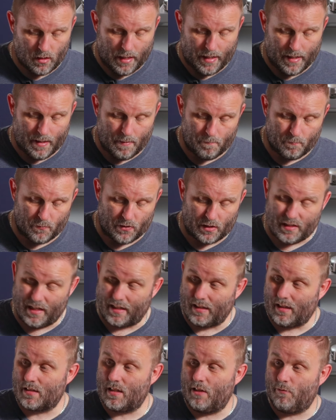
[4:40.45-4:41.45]
So
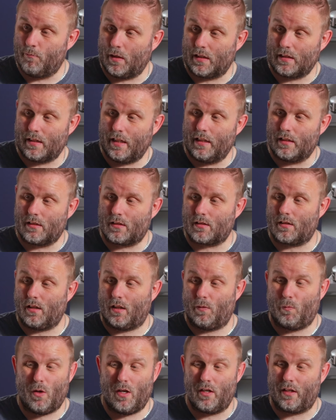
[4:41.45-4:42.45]
it does live on my desk.
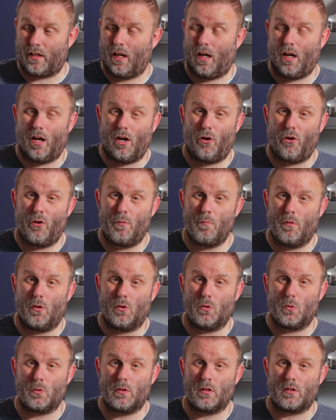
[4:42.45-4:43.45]
I work at home
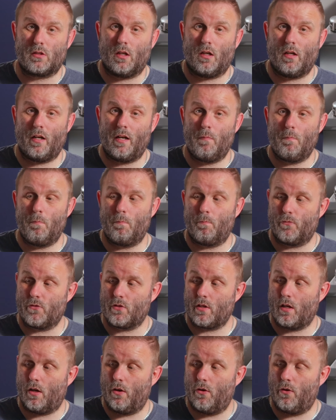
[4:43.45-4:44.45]
all the time,
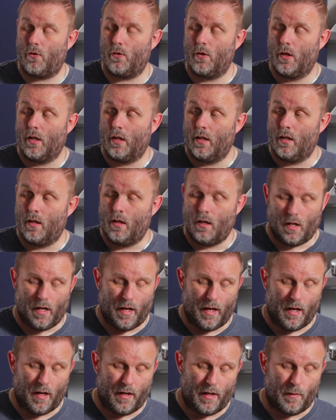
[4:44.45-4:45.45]
so
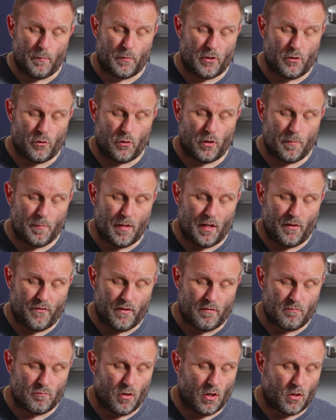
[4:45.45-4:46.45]
it would annoy me if
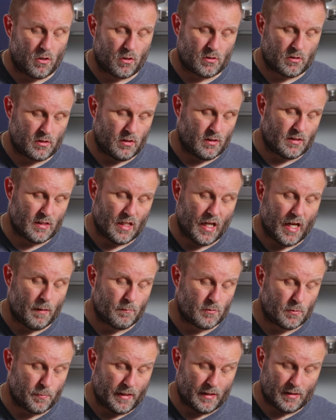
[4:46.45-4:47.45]
it rocked and
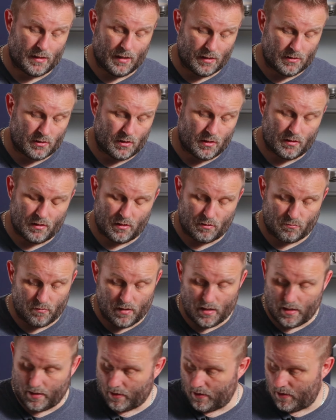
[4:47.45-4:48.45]
tapped, but it doesn't. It's
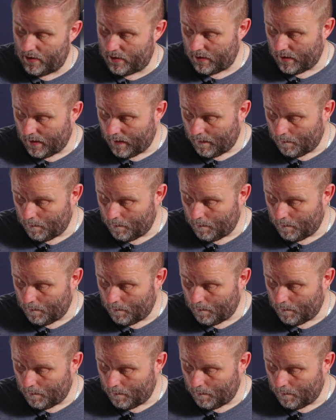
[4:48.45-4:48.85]
really good.